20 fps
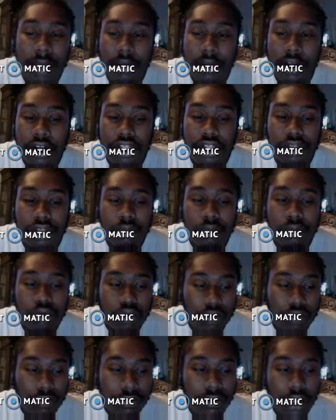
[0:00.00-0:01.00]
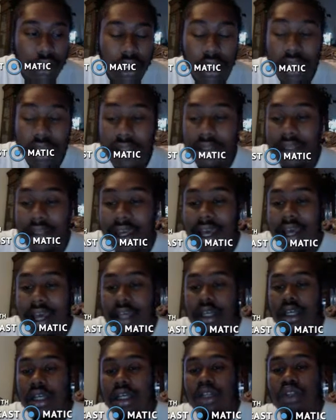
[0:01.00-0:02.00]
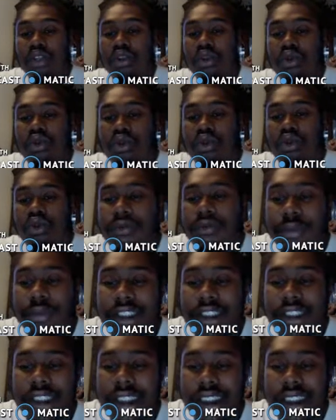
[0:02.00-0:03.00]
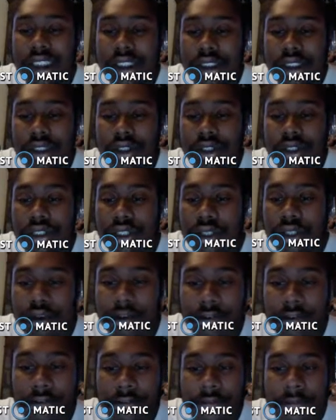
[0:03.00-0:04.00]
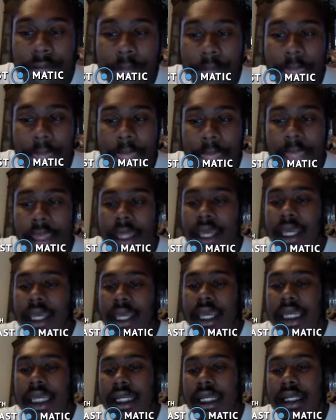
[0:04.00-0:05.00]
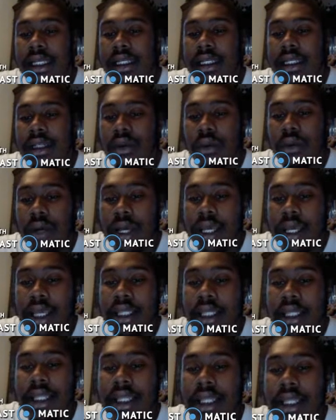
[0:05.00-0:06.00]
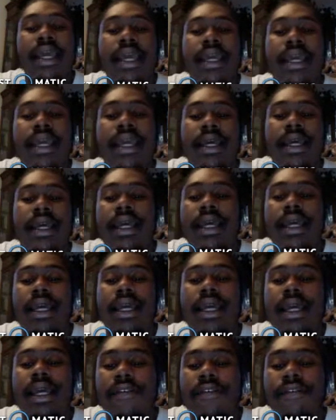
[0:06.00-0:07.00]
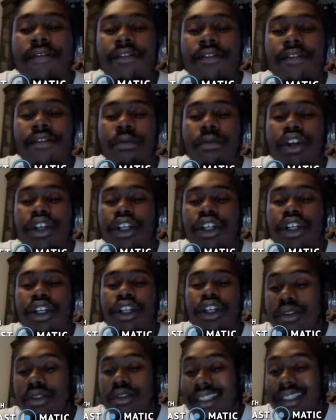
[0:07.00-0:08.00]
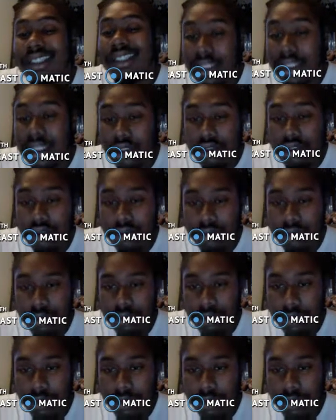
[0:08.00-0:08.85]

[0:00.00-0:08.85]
bearish move that you've positioned yourself in a way like if the market goes against you,